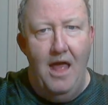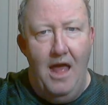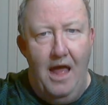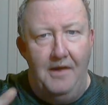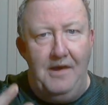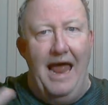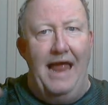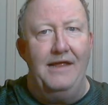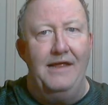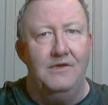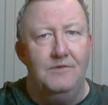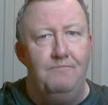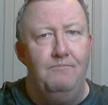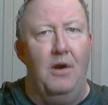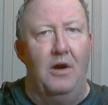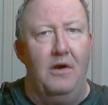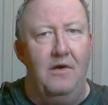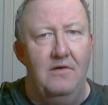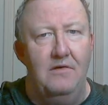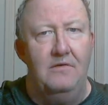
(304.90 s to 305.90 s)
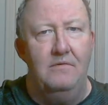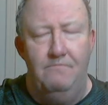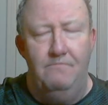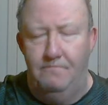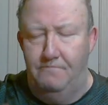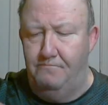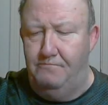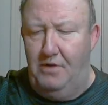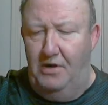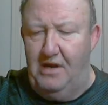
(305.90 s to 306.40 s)
a nice
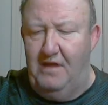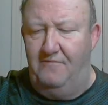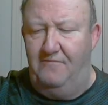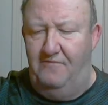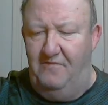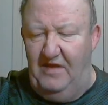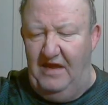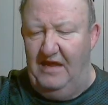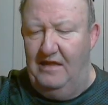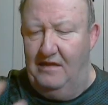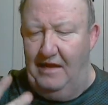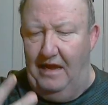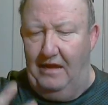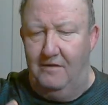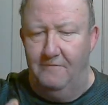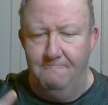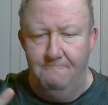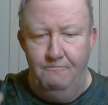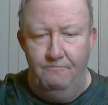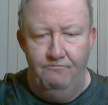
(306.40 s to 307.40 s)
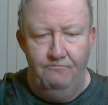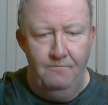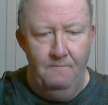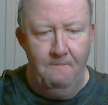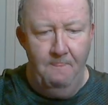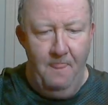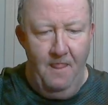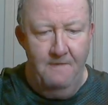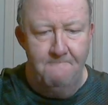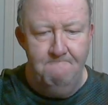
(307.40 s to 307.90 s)
burning feeling.
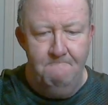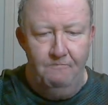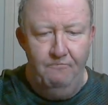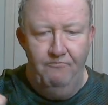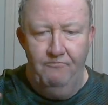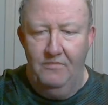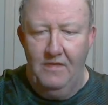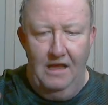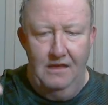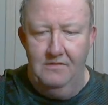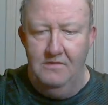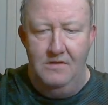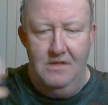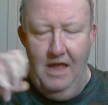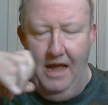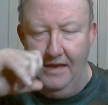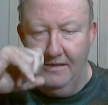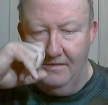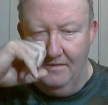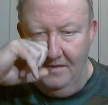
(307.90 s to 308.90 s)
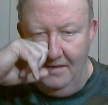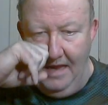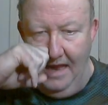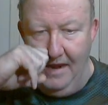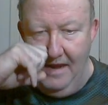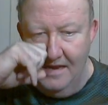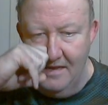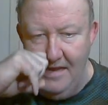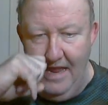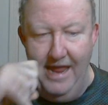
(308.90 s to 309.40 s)
Not
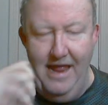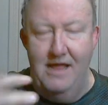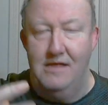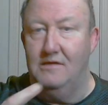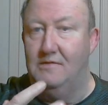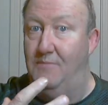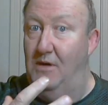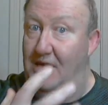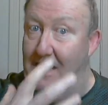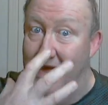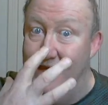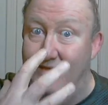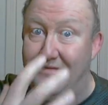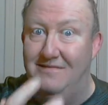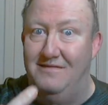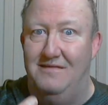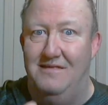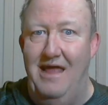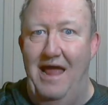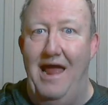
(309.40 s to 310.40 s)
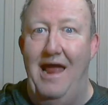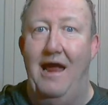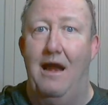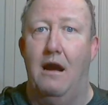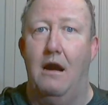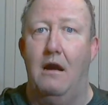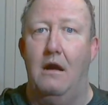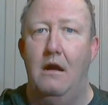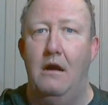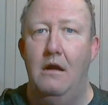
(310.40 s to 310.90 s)
intense, but it's
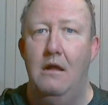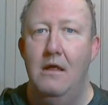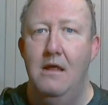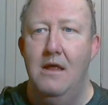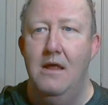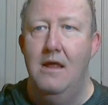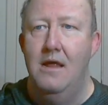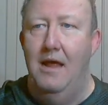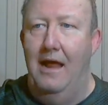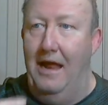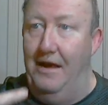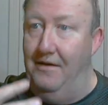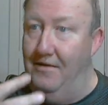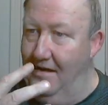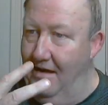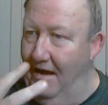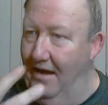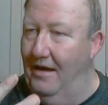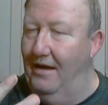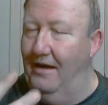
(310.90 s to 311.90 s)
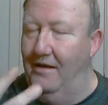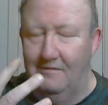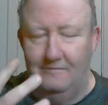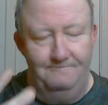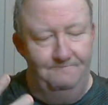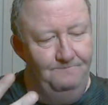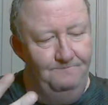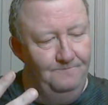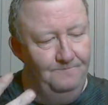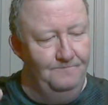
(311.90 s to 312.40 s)
there, and
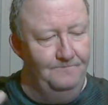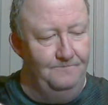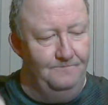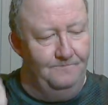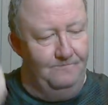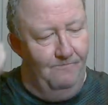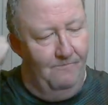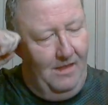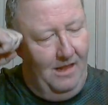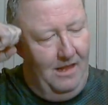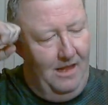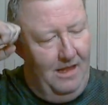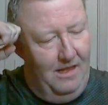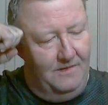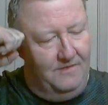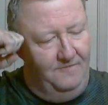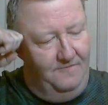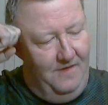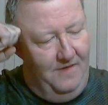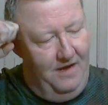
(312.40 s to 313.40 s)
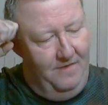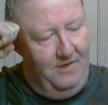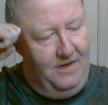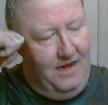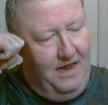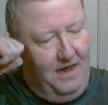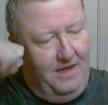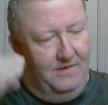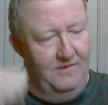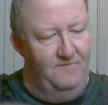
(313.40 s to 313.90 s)
that's very
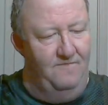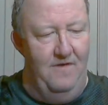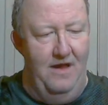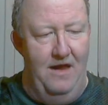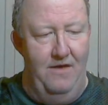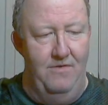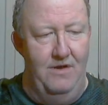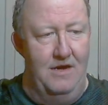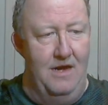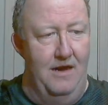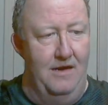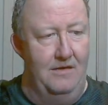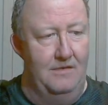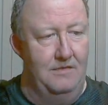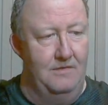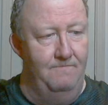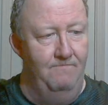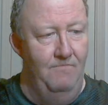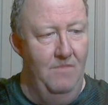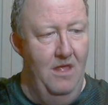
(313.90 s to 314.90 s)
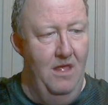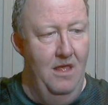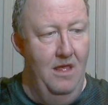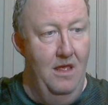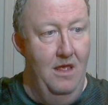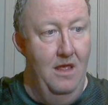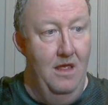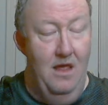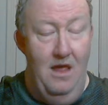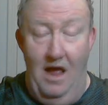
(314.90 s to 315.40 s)
nice, very nice.
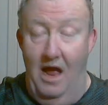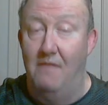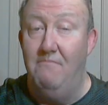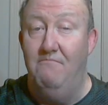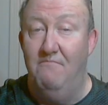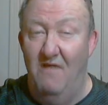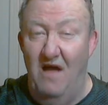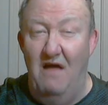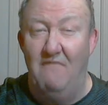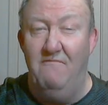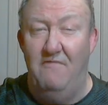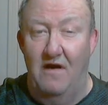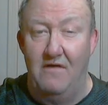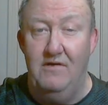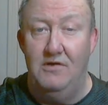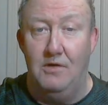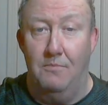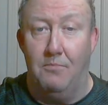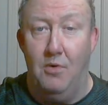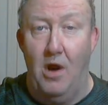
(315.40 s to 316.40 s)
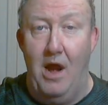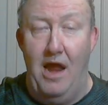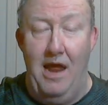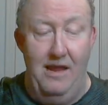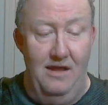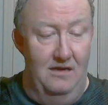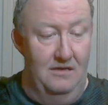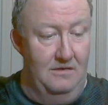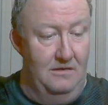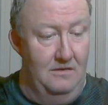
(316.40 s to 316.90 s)
I'm very
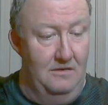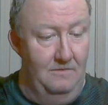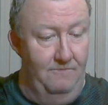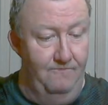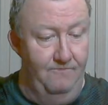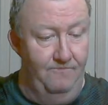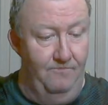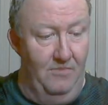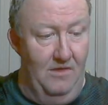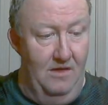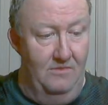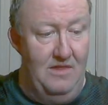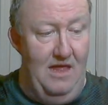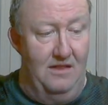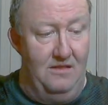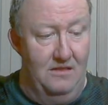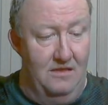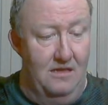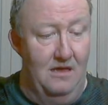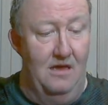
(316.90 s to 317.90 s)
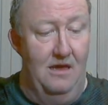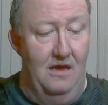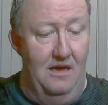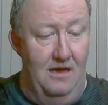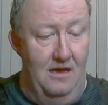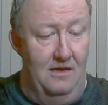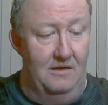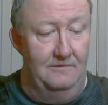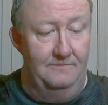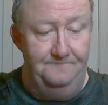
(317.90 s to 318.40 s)
surprised that
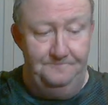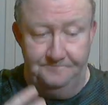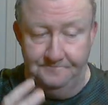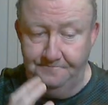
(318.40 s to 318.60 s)
the